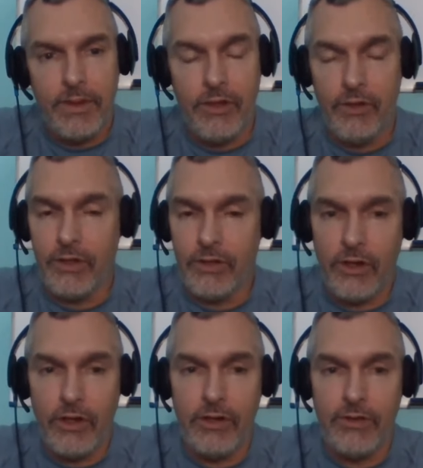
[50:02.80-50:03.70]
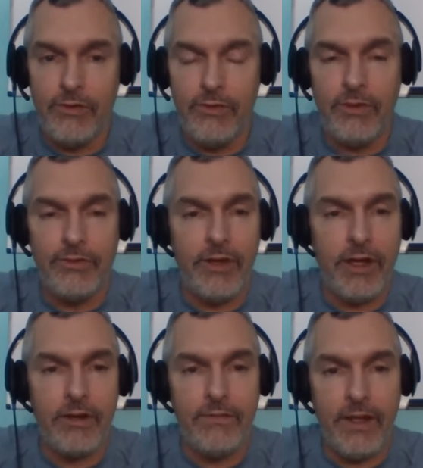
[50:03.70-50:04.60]
you can learn through the three
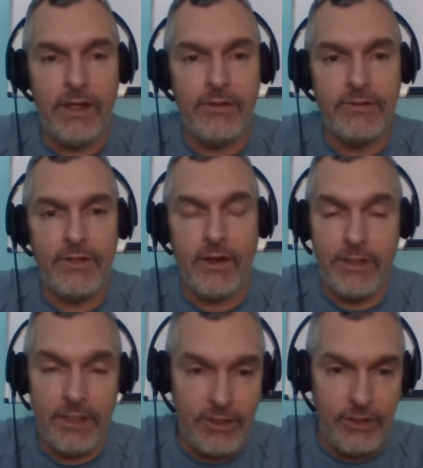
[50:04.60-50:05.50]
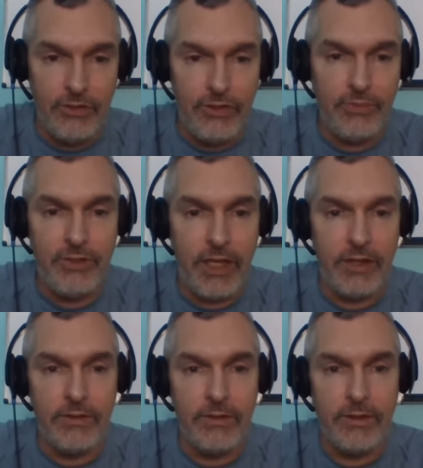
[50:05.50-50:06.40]
hundred videos on this YouTube
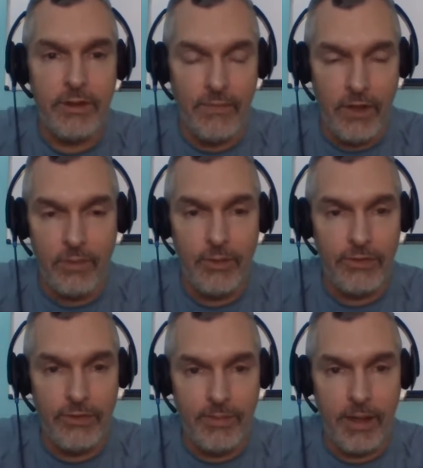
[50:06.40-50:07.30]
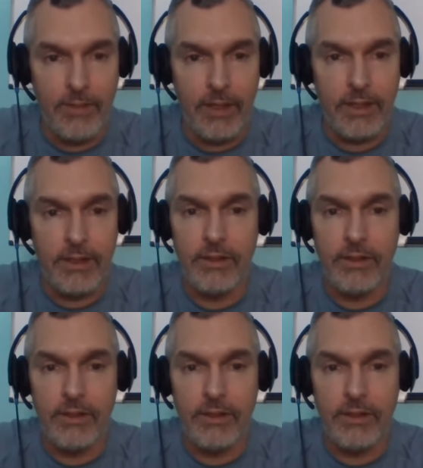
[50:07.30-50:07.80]
channel available to the public.